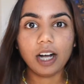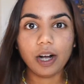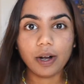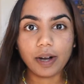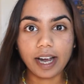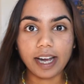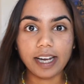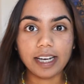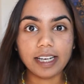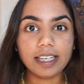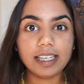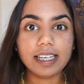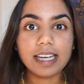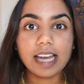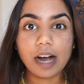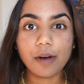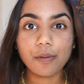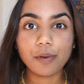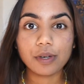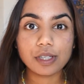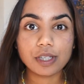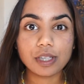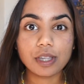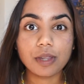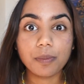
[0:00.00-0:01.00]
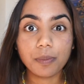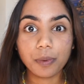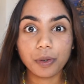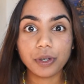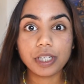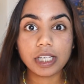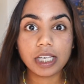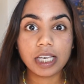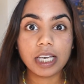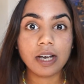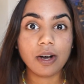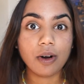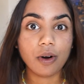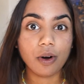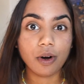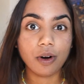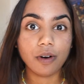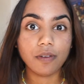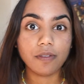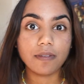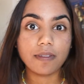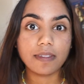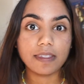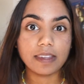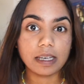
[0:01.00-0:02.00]
Okay, now onto the body
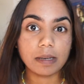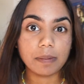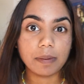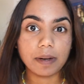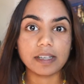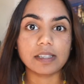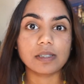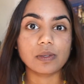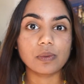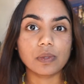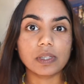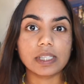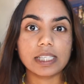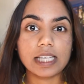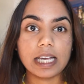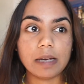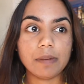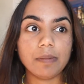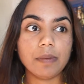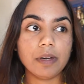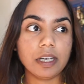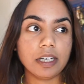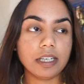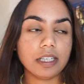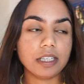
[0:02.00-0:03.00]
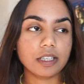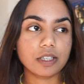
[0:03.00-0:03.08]
of the personal statement.